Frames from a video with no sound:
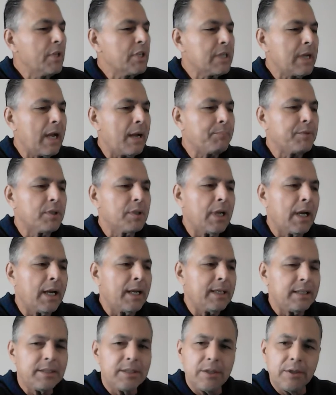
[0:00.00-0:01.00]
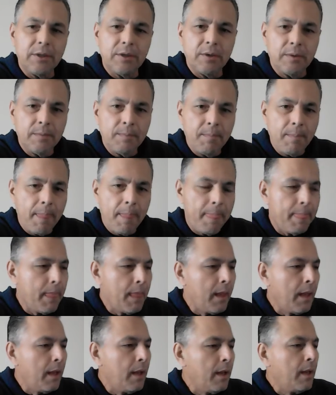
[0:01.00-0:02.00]
Chapter 92,
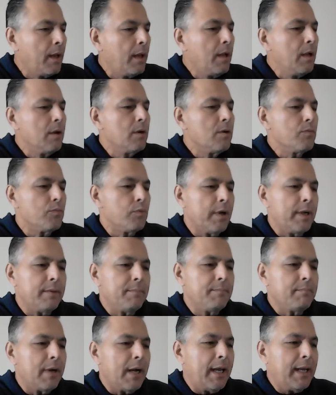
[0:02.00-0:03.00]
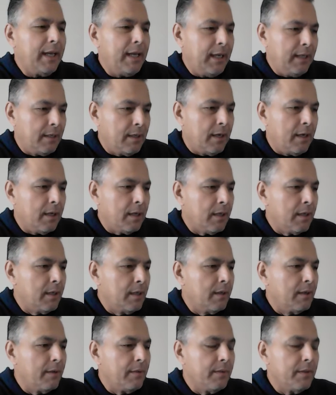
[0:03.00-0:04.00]
written by Enoch
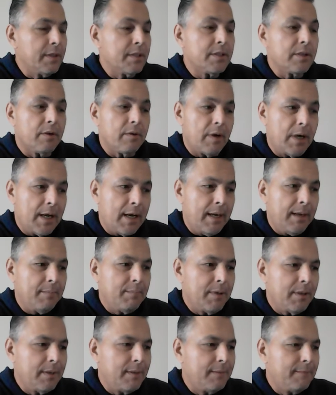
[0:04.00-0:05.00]
the scribe.